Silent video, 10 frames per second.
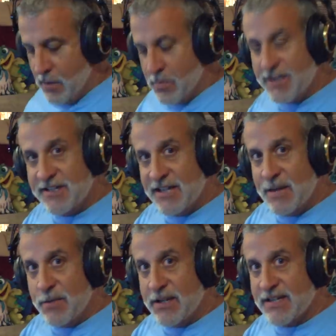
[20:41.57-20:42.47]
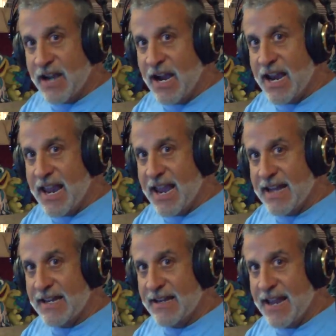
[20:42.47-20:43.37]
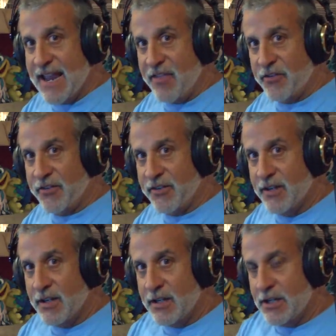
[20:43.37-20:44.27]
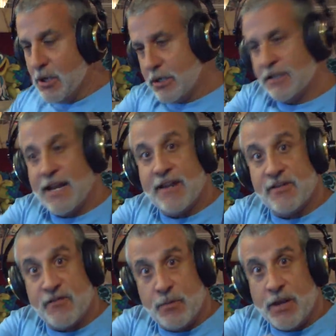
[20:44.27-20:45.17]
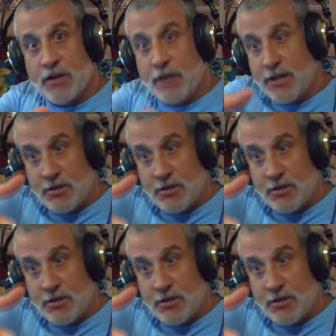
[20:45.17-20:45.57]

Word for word: but he's keeping his hi-hat in eighths you know, because it has a foot pedal, right?